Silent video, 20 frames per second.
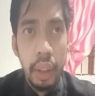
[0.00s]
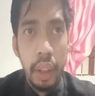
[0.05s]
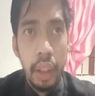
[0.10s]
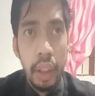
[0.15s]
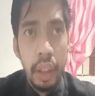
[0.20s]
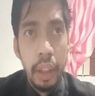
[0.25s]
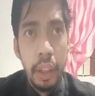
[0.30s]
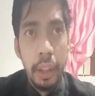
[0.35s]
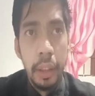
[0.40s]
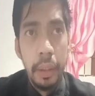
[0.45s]

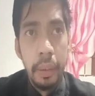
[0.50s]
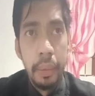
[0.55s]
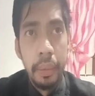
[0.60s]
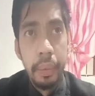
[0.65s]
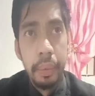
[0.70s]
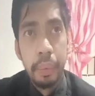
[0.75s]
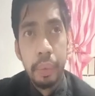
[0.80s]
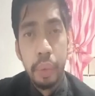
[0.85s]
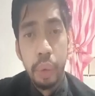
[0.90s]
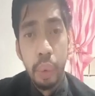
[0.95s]
uh,
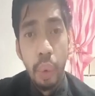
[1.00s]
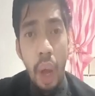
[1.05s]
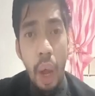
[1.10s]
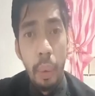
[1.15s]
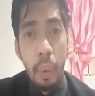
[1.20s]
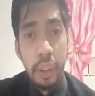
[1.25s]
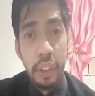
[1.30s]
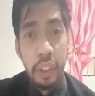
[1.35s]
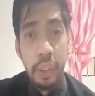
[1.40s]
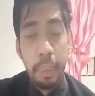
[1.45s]
two
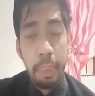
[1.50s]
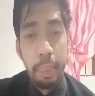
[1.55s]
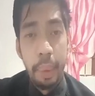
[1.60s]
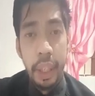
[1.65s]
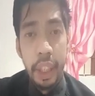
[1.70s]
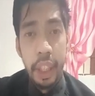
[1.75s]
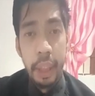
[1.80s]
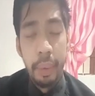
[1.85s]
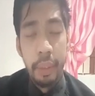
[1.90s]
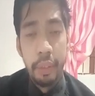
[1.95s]
hours of
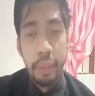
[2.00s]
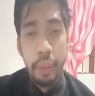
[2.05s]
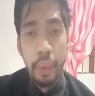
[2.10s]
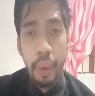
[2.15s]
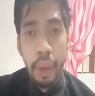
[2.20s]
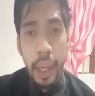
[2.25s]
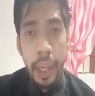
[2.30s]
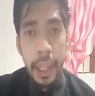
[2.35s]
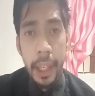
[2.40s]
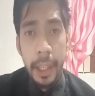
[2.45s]
prayer
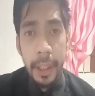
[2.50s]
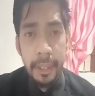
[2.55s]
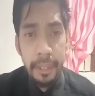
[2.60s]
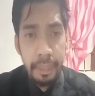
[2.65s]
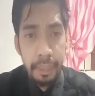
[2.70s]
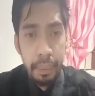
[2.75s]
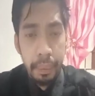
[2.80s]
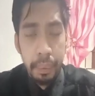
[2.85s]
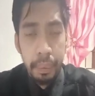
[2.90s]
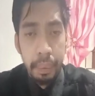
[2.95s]
before I
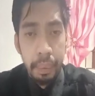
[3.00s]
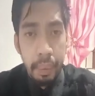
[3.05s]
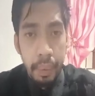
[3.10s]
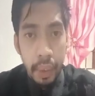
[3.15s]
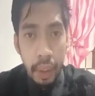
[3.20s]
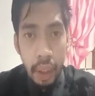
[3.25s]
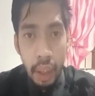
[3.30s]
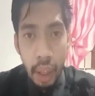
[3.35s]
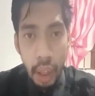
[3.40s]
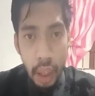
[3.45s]

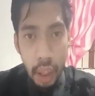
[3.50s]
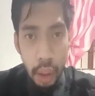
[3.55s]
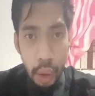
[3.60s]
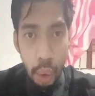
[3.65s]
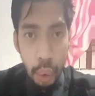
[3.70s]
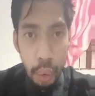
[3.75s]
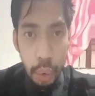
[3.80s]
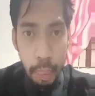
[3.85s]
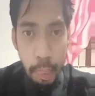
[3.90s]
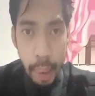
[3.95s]
uh,
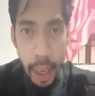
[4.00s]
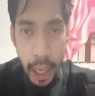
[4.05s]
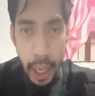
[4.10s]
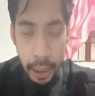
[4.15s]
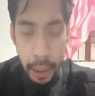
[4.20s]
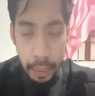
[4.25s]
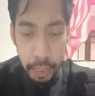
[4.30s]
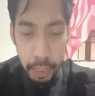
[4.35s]
go to bed.